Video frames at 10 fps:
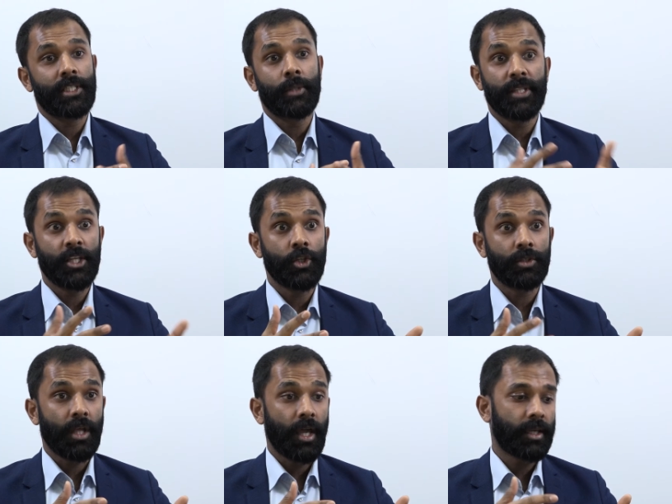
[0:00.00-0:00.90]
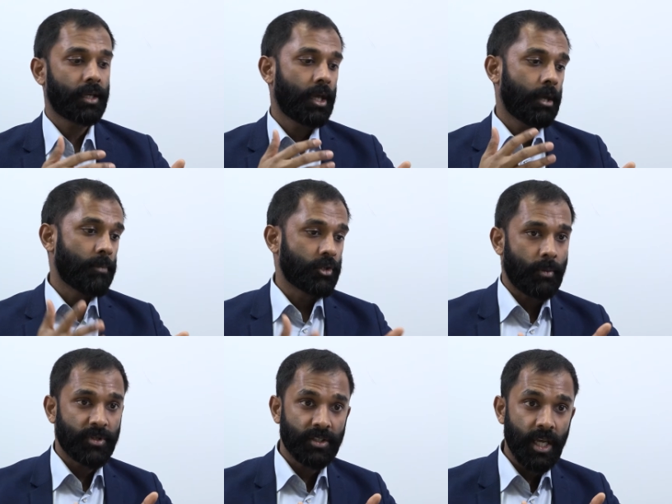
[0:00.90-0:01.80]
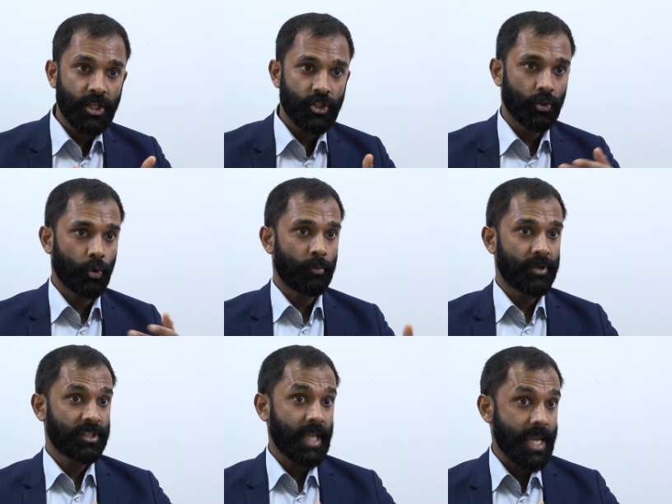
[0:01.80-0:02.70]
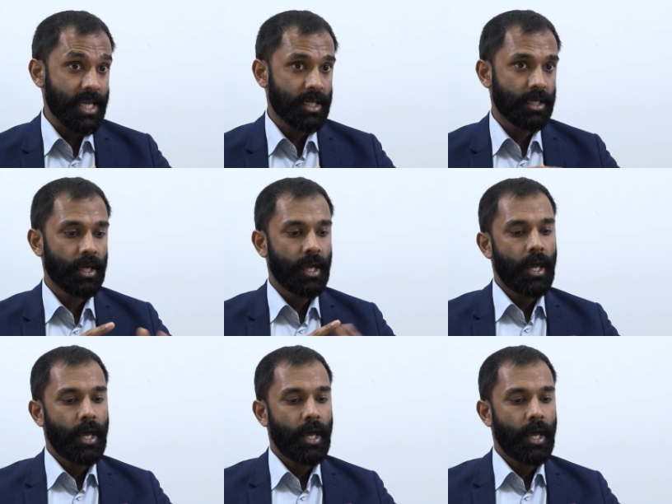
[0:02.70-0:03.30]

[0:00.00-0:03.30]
to deal with issues like misrepresentation or mistake